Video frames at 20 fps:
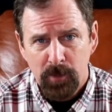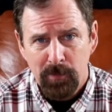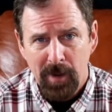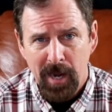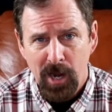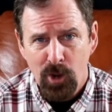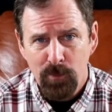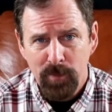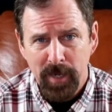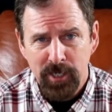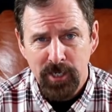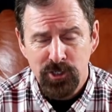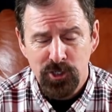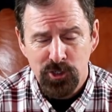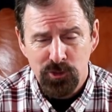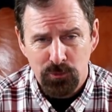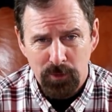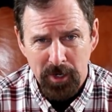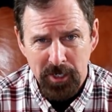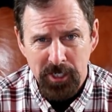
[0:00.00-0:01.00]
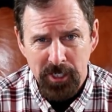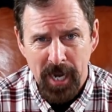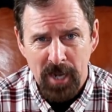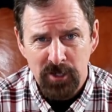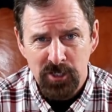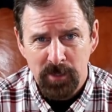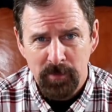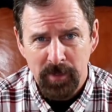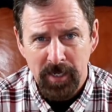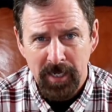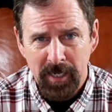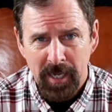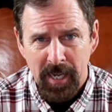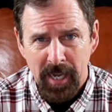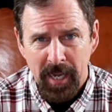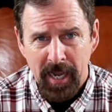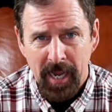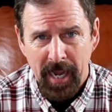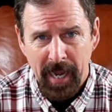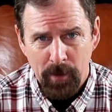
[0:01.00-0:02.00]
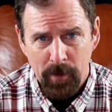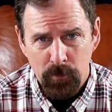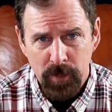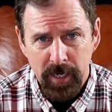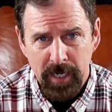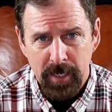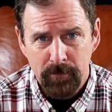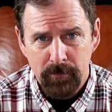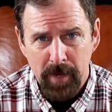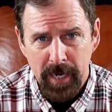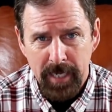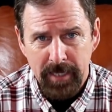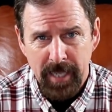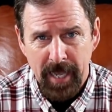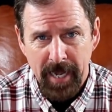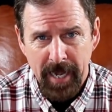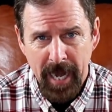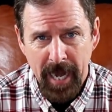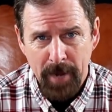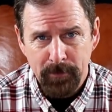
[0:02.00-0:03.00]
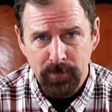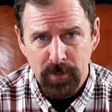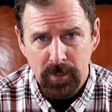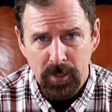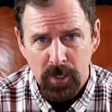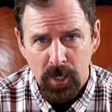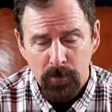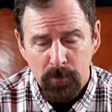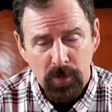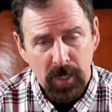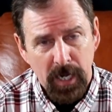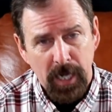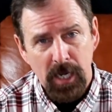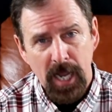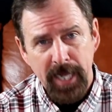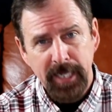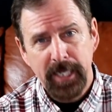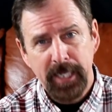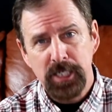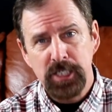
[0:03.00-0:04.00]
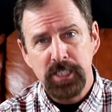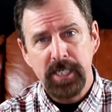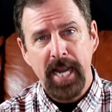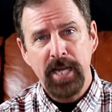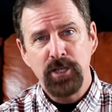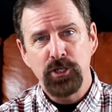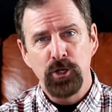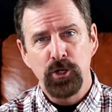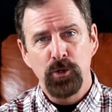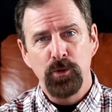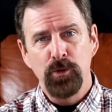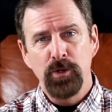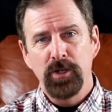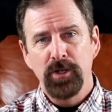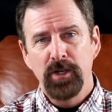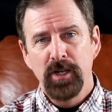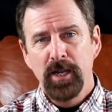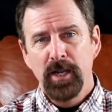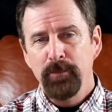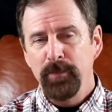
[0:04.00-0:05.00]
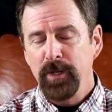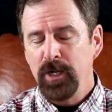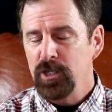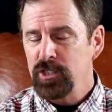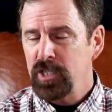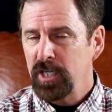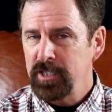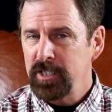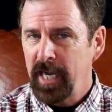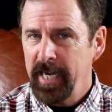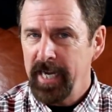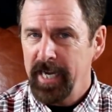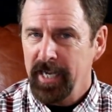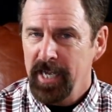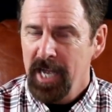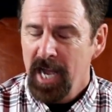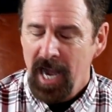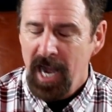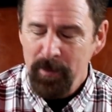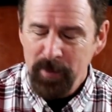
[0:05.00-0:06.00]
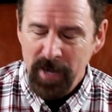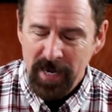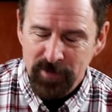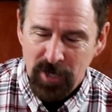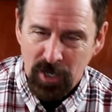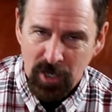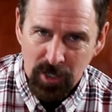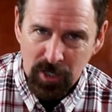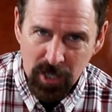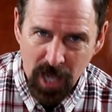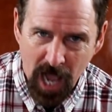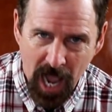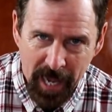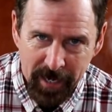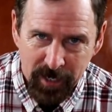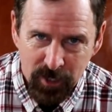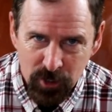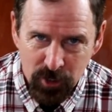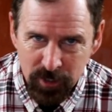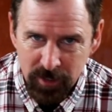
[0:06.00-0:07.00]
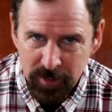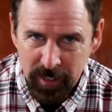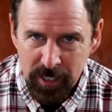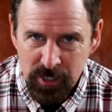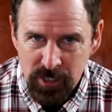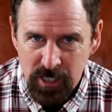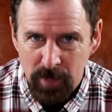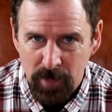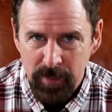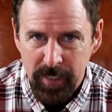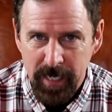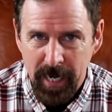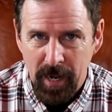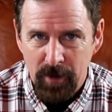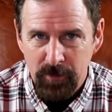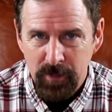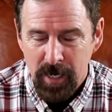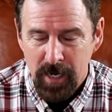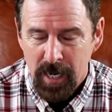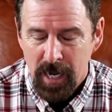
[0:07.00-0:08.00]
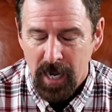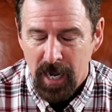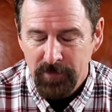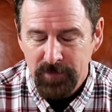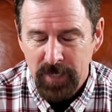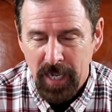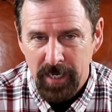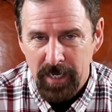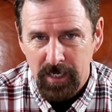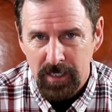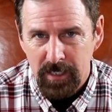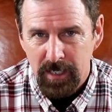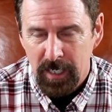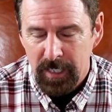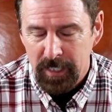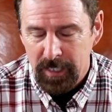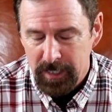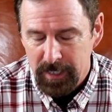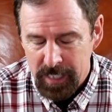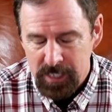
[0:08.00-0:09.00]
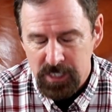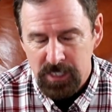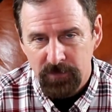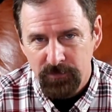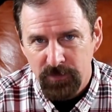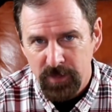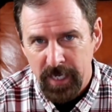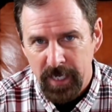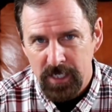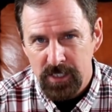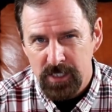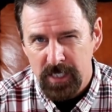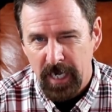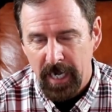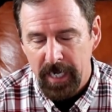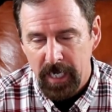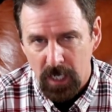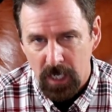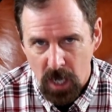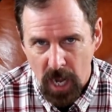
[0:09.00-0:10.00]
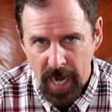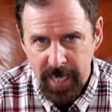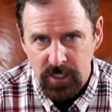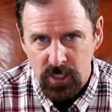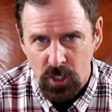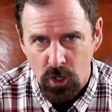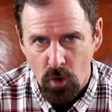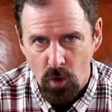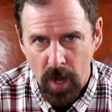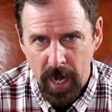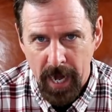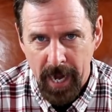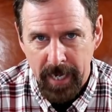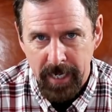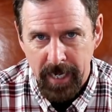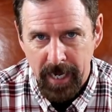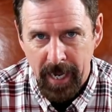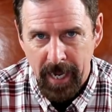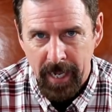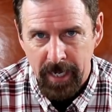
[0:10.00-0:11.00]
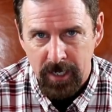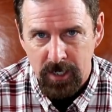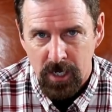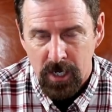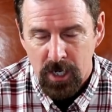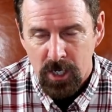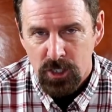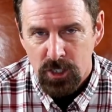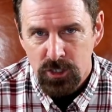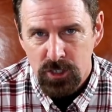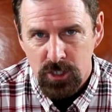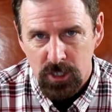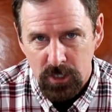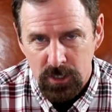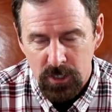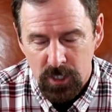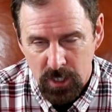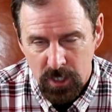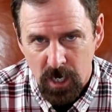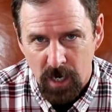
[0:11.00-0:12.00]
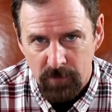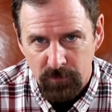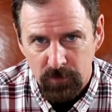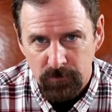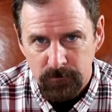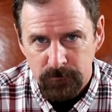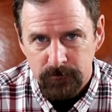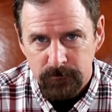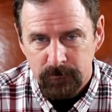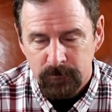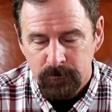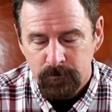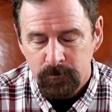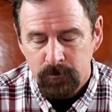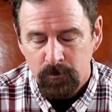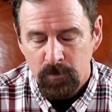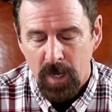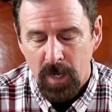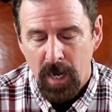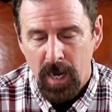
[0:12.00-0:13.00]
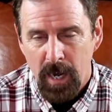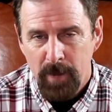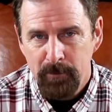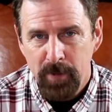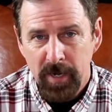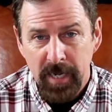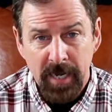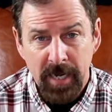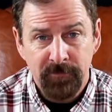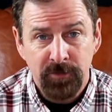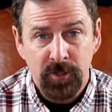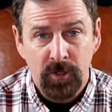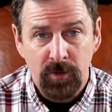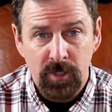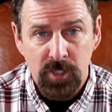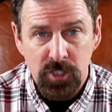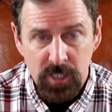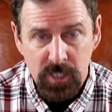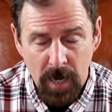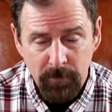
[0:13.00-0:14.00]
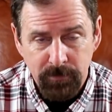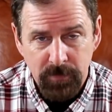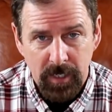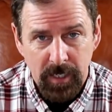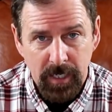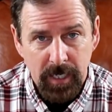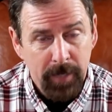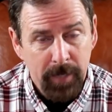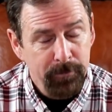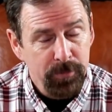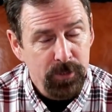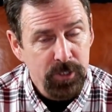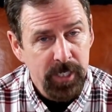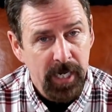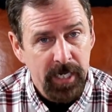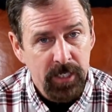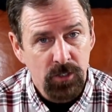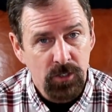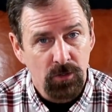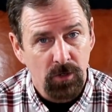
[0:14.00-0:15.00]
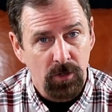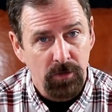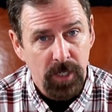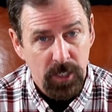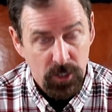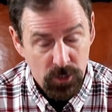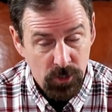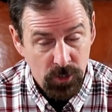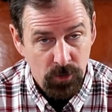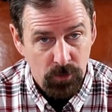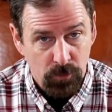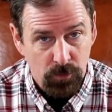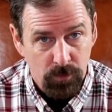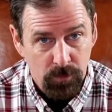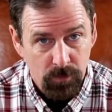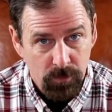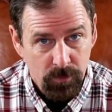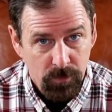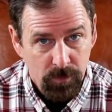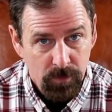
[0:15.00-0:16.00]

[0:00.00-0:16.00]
by all means just reach out to me and we can make that happen. But I'd like you to stay tuned, because I'll tell you, I'm going to have a lot of good things coming down. I've got a list of things that I'd like to go ahead and to cover. But if there is something in particular that you,